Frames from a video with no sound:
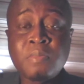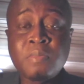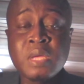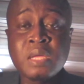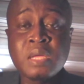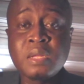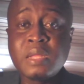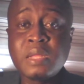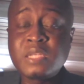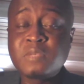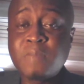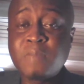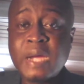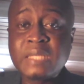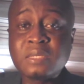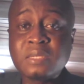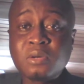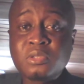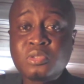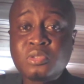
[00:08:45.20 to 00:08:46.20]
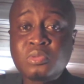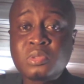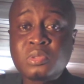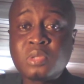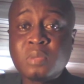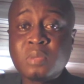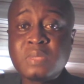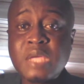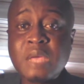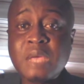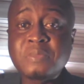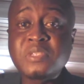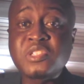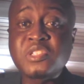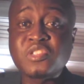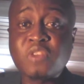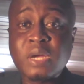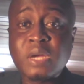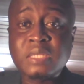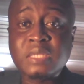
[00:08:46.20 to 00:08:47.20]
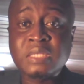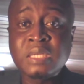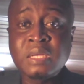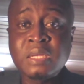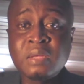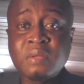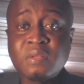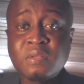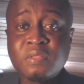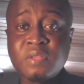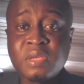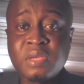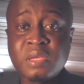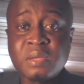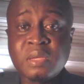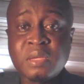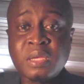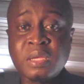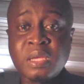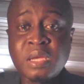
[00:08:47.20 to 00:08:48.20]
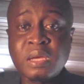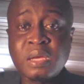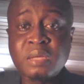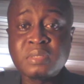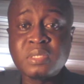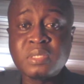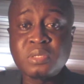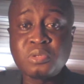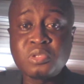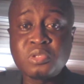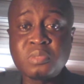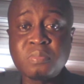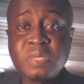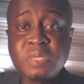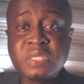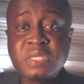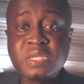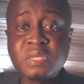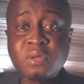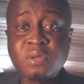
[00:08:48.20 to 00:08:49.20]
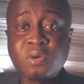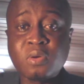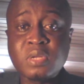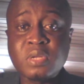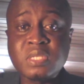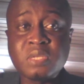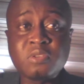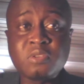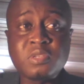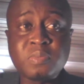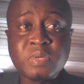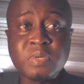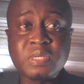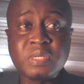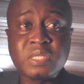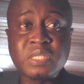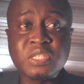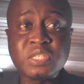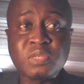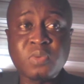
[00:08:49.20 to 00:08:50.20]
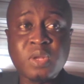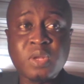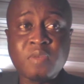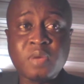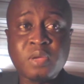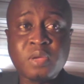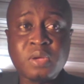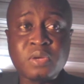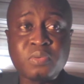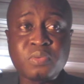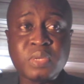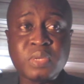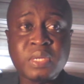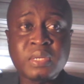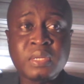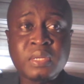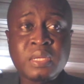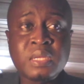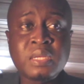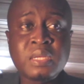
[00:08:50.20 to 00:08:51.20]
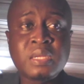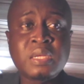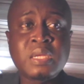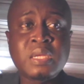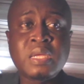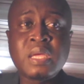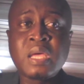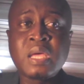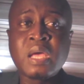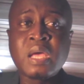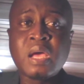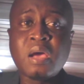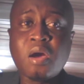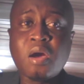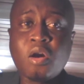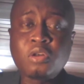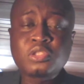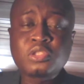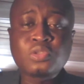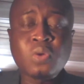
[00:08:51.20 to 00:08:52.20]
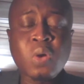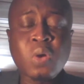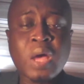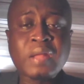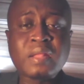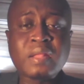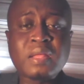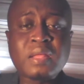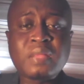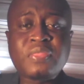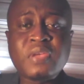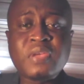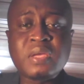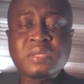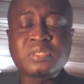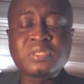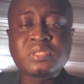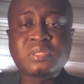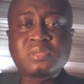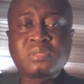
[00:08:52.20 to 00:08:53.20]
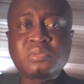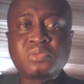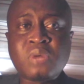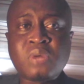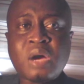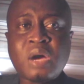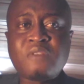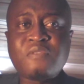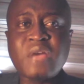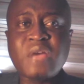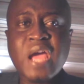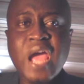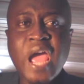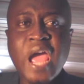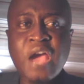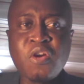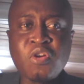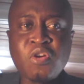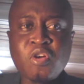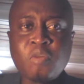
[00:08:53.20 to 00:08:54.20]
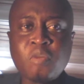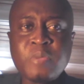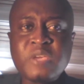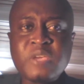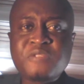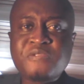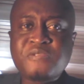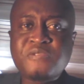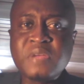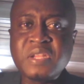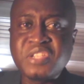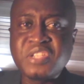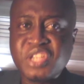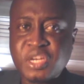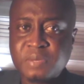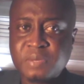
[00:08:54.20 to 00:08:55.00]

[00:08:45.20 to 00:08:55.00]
This might also sometimes distract the sales meeting or the sales presentation, whatever you are doing. Also, another thing is to have ergonomic furniture,